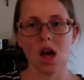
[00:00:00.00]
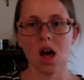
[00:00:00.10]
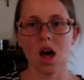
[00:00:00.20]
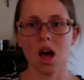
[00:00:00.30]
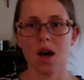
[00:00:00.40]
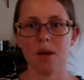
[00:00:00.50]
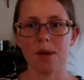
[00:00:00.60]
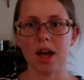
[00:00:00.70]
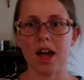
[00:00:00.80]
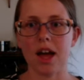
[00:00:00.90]

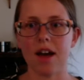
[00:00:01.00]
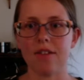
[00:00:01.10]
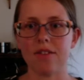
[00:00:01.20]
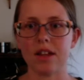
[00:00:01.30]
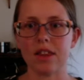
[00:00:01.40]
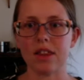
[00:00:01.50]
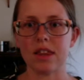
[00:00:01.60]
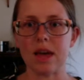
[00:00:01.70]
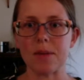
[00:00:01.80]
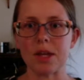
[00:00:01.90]
I have
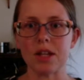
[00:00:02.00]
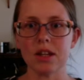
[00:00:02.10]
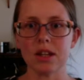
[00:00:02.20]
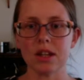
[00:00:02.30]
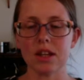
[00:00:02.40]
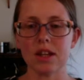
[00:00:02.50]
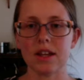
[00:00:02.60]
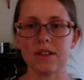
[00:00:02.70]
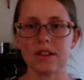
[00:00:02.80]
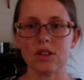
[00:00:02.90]
lemon
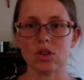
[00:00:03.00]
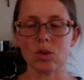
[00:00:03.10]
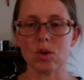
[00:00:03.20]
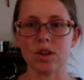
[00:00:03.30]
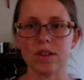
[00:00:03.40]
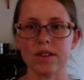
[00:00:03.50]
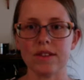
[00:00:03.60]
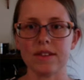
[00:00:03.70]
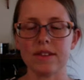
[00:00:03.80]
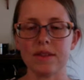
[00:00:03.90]
essential oil. This
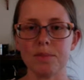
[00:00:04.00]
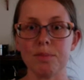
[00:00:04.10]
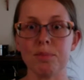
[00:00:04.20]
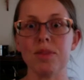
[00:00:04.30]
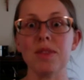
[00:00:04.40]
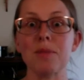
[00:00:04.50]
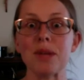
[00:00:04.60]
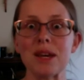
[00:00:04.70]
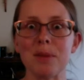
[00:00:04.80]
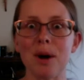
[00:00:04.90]
is the
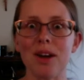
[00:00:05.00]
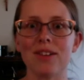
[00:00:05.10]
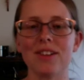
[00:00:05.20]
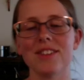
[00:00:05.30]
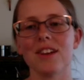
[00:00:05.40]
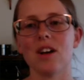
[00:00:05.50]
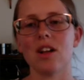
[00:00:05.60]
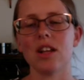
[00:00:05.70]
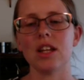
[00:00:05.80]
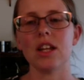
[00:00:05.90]
big bottle, as I
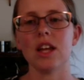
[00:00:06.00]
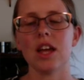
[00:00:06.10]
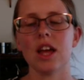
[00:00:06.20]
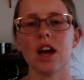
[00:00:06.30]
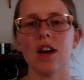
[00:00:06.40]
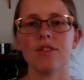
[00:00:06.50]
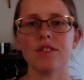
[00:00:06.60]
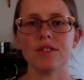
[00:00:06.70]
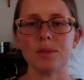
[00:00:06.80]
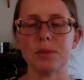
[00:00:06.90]
call it,
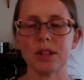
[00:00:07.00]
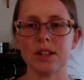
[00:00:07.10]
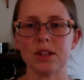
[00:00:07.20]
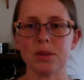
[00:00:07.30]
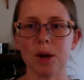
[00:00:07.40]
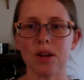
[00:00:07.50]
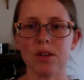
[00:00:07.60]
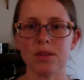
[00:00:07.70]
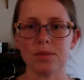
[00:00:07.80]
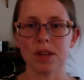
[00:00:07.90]
50 milliliter
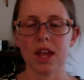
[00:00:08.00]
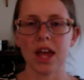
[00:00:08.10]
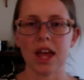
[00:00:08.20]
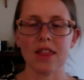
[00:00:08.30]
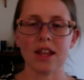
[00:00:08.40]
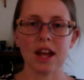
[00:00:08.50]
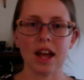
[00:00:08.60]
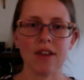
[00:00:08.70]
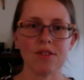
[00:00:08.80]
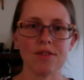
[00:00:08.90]
bottle. And then I
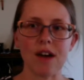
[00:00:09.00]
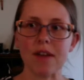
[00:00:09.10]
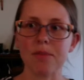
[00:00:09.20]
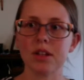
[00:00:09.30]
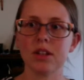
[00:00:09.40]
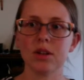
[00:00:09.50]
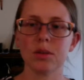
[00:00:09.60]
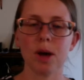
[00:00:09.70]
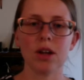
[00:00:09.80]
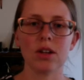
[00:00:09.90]
have a 5 milliliter
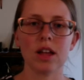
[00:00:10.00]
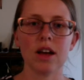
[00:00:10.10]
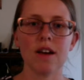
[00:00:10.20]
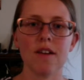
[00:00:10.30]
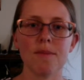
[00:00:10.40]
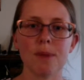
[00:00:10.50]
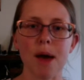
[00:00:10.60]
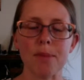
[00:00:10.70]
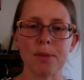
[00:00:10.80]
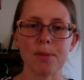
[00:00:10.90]
bottle of
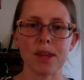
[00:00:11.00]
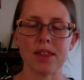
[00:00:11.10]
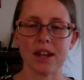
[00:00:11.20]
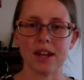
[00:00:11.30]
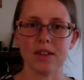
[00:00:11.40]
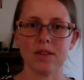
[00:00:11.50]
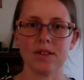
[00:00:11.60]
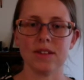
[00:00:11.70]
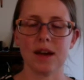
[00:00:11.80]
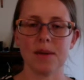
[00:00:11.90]
peppermint that I
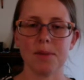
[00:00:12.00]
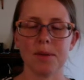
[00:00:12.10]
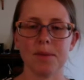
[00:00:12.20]
used up.